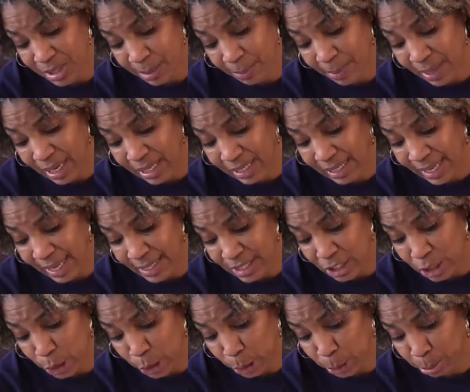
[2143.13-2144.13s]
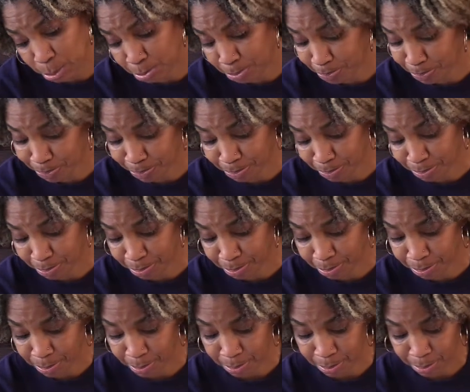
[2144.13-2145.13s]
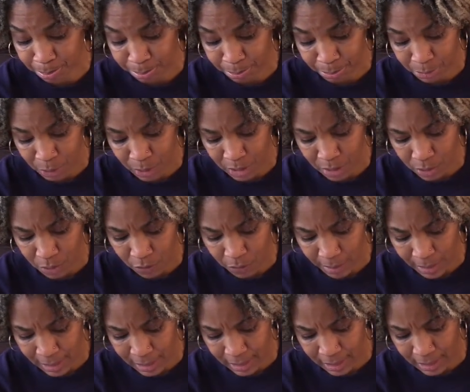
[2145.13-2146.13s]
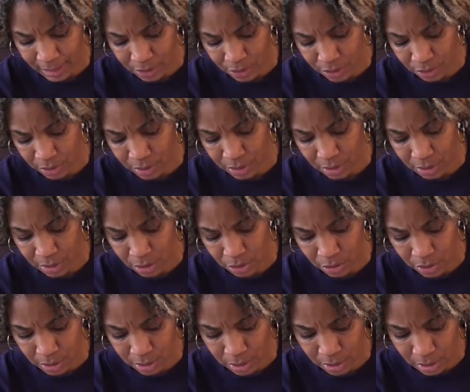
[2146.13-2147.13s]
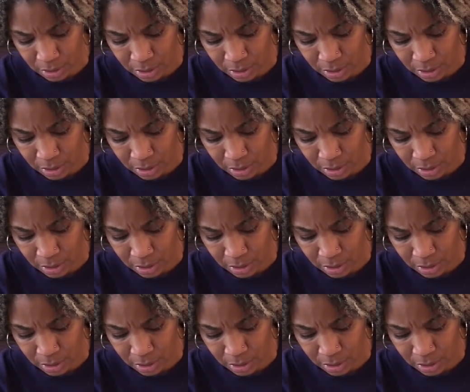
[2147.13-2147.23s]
polyester. So I don't know if polyester is a good